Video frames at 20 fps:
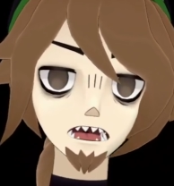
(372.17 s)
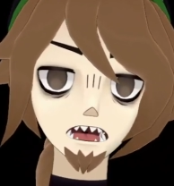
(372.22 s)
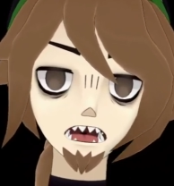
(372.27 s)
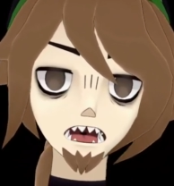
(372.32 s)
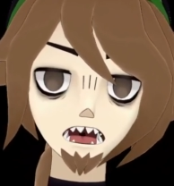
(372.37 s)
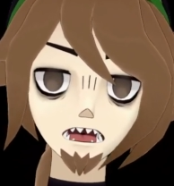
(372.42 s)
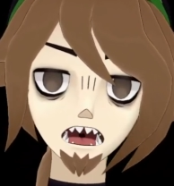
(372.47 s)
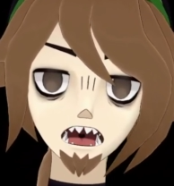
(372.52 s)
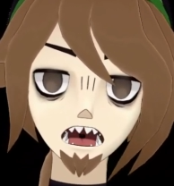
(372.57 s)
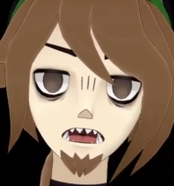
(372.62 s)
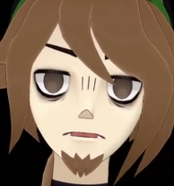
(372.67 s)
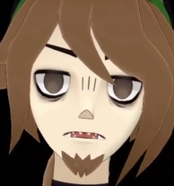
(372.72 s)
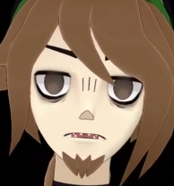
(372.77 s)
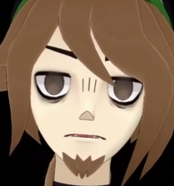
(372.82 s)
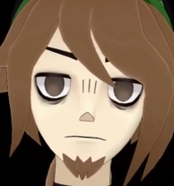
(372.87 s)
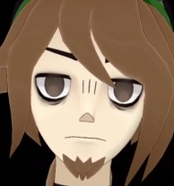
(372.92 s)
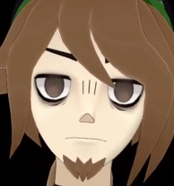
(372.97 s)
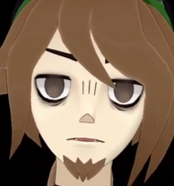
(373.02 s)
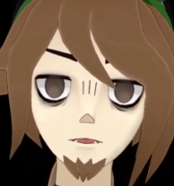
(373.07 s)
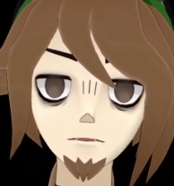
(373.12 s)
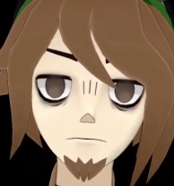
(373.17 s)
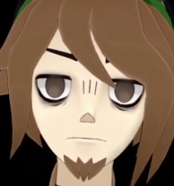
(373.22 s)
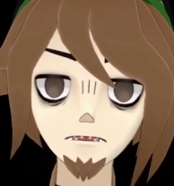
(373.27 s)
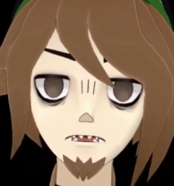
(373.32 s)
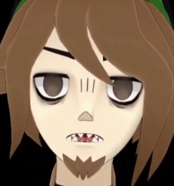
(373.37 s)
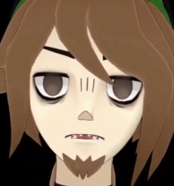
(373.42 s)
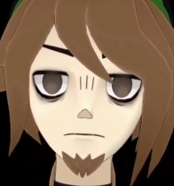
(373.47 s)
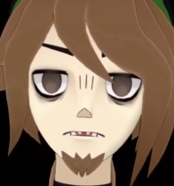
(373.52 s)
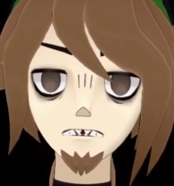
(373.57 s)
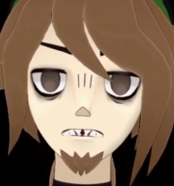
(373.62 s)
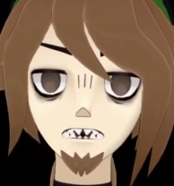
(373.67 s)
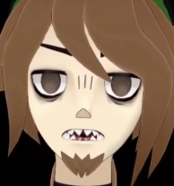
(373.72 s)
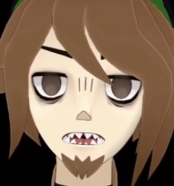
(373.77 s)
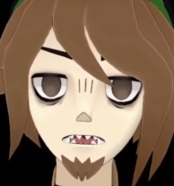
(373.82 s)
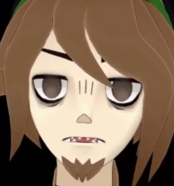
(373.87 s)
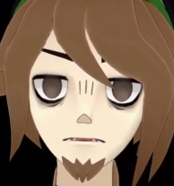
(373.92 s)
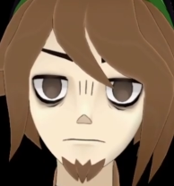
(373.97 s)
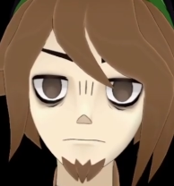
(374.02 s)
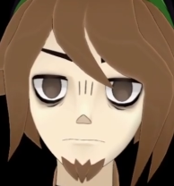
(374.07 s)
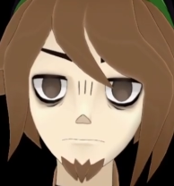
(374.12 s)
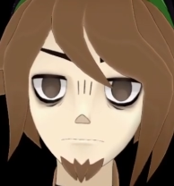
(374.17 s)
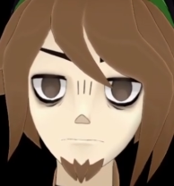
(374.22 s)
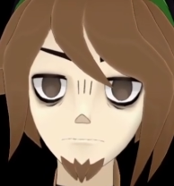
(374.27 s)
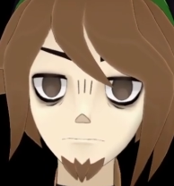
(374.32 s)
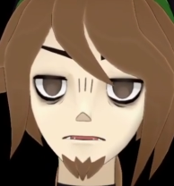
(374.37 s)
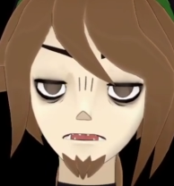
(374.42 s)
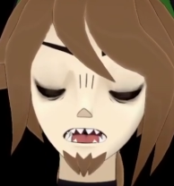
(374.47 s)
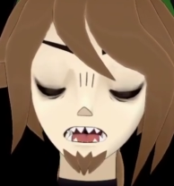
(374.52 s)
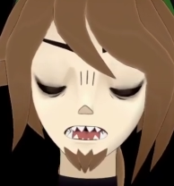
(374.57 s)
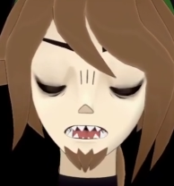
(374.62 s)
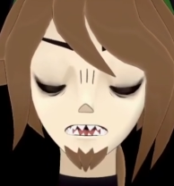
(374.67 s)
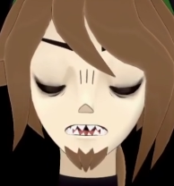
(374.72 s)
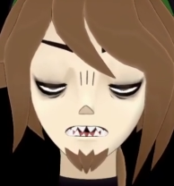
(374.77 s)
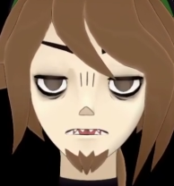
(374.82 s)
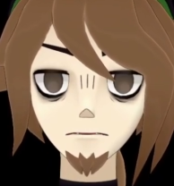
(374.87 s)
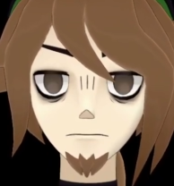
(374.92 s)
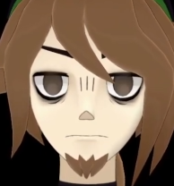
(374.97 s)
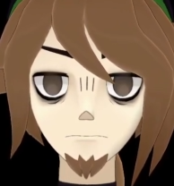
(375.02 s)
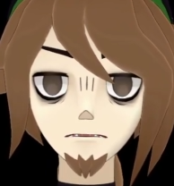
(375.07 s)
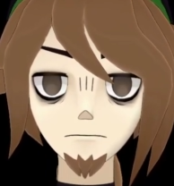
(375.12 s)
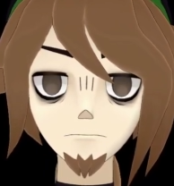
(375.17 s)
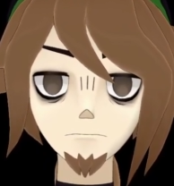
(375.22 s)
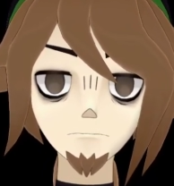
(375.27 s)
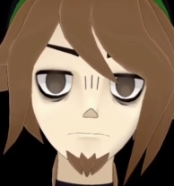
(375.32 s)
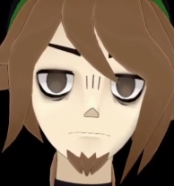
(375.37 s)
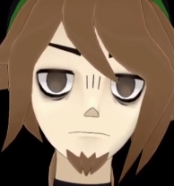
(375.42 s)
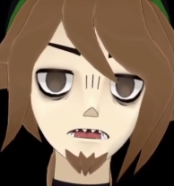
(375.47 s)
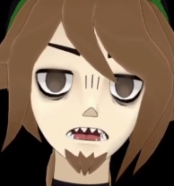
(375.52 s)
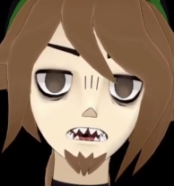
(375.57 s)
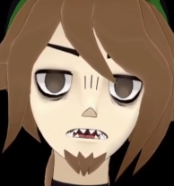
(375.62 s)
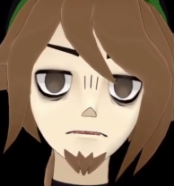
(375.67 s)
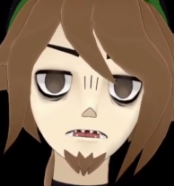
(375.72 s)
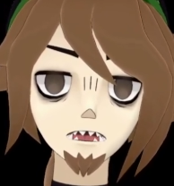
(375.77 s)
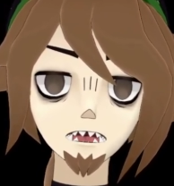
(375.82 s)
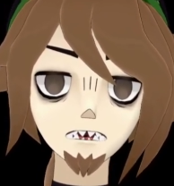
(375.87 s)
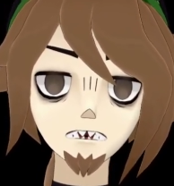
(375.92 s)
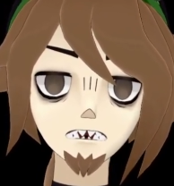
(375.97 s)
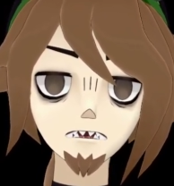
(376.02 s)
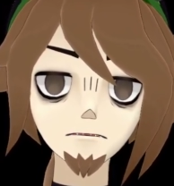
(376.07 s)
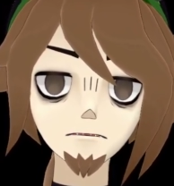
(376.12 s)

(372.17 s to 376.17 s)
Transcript: I tend to overextend and get so many ideas that I